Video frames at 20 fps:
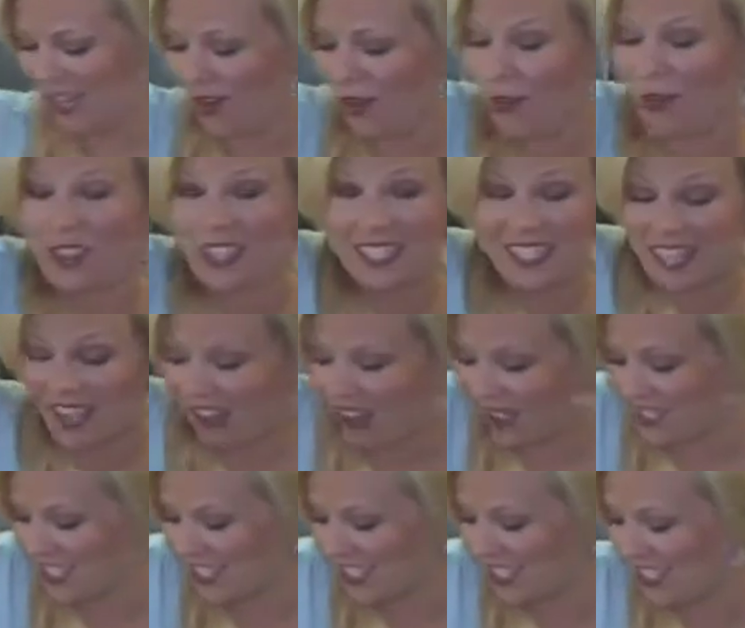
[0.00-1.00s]
or
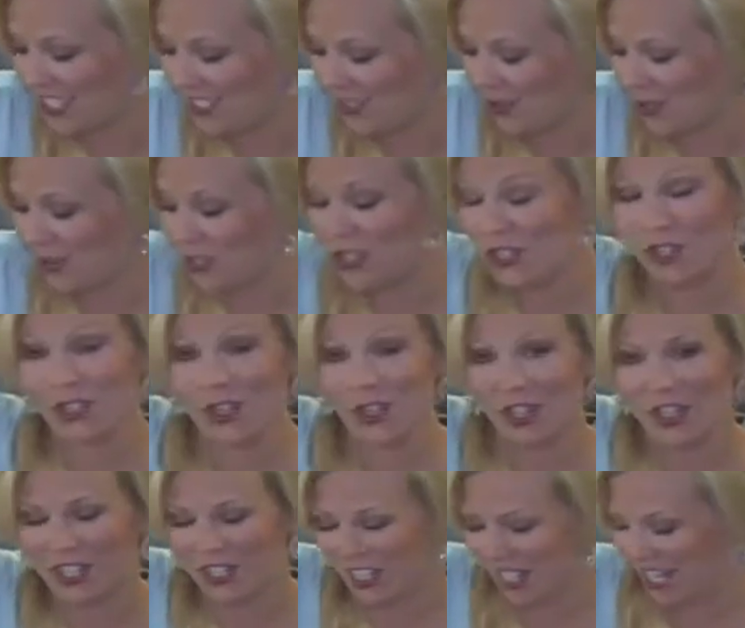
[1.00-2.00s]
salt, or
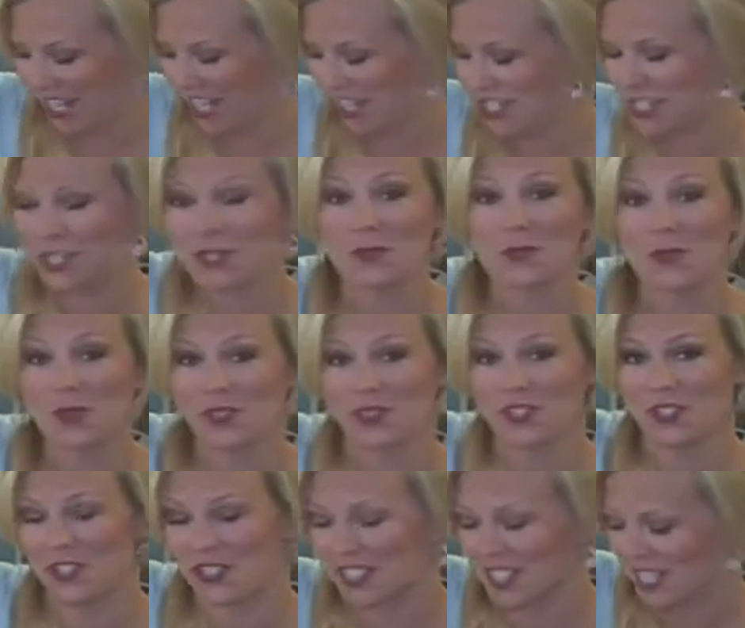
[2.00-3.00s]
sugar, and it just
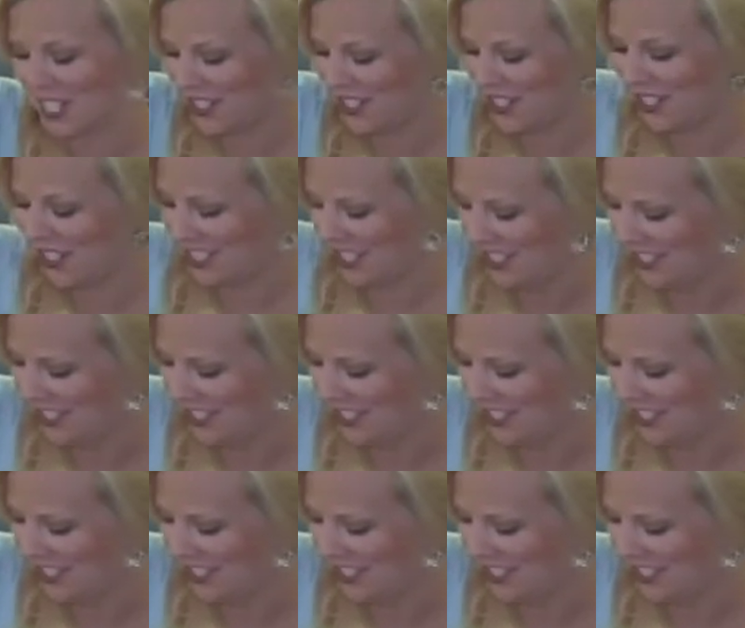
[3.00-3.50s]
ruins your dish.